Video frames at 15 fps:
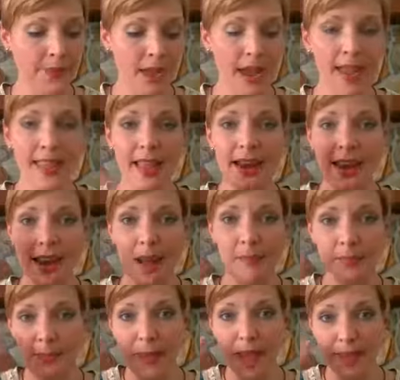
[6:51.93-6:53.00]
and then it
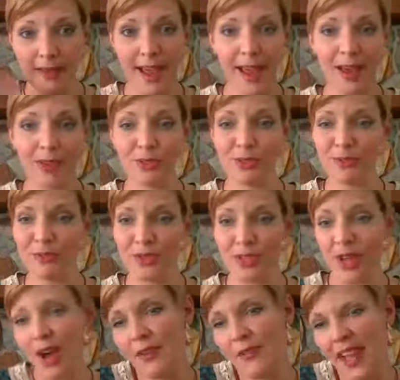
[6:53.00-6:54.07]
comes back down. So
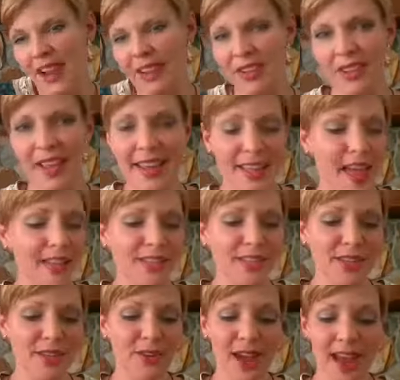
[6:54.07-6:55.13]
hopefully I don't look like that to
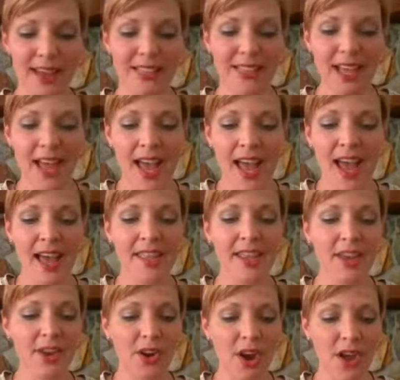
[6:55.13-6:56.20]
you guys. And
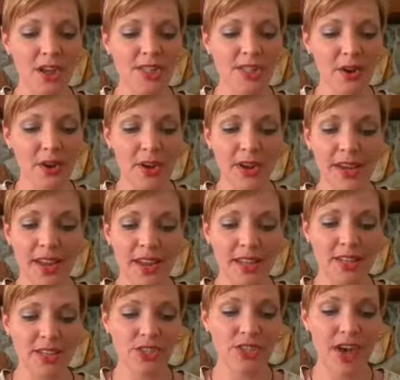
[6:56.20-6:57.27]
then you're also going to get
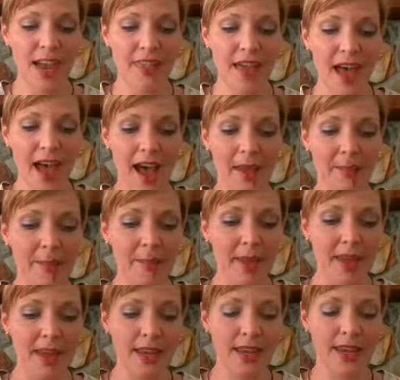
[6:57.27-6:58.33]
to try the hot
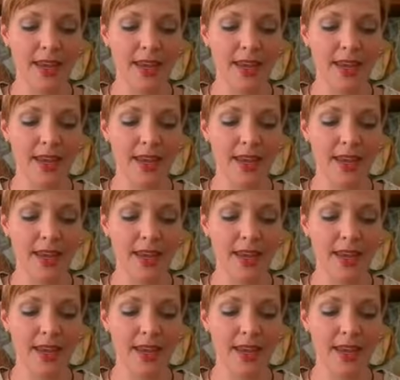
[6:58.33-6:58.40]
pink